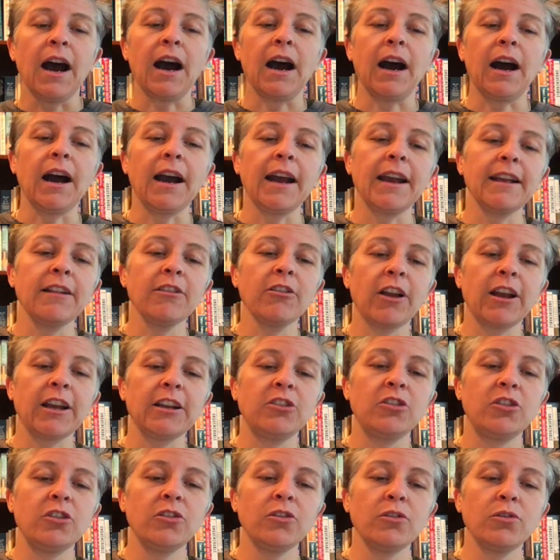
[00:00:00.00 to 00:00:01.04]
I
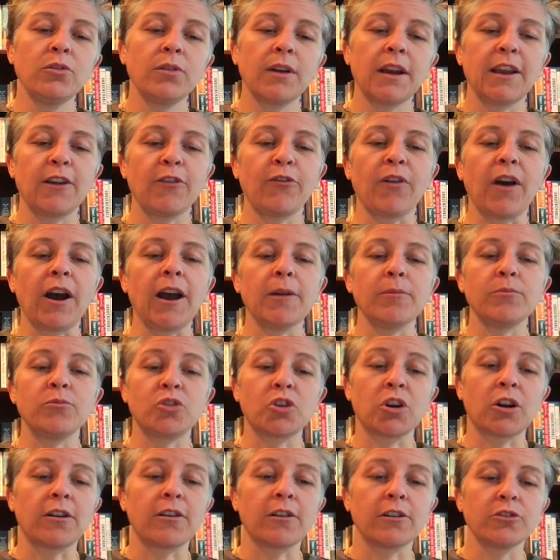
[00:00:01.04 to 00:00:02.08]
like to, if I'm
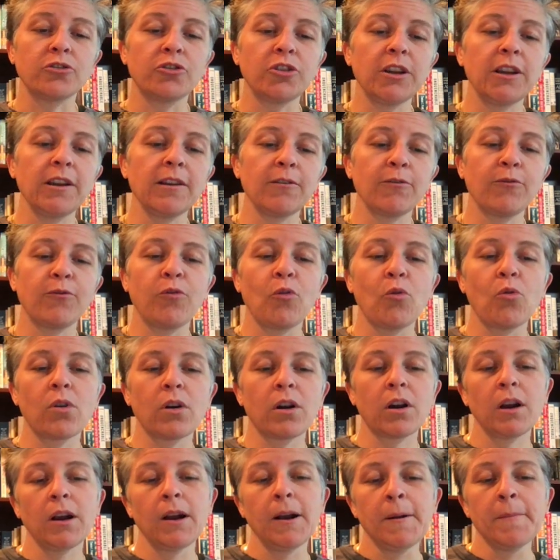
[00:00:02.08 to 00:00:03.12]
charging
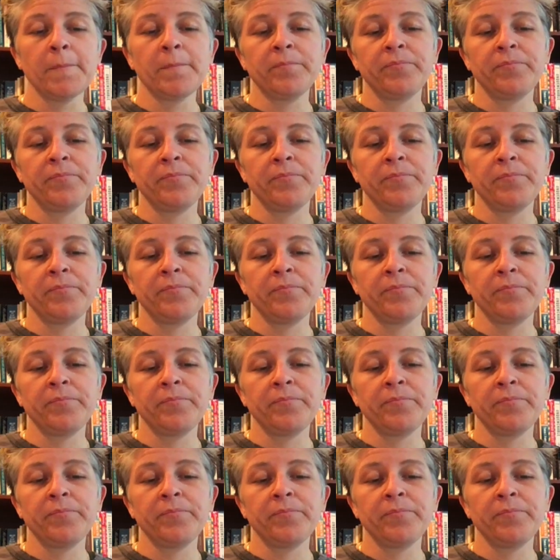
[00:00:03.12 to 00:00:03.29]
for